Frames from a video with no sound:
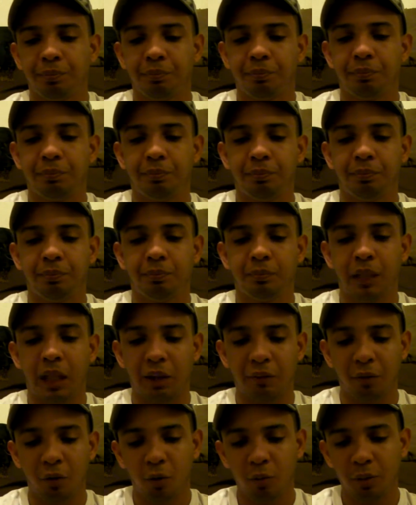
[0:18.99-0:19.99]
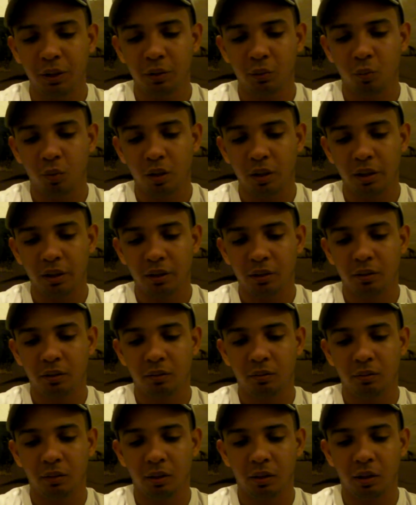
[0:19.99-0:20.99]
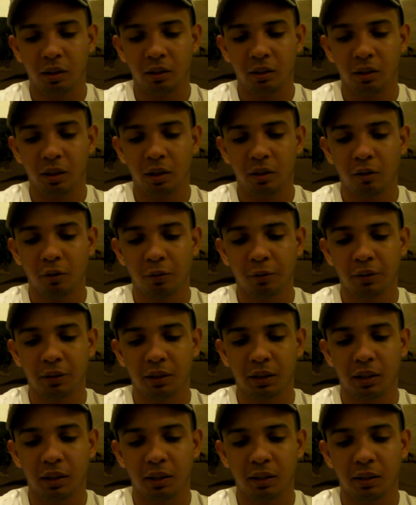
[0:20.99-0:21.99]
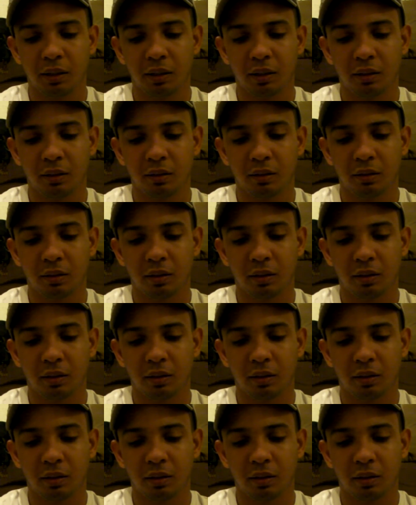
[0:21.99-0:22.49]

I've always wanted, I always liked this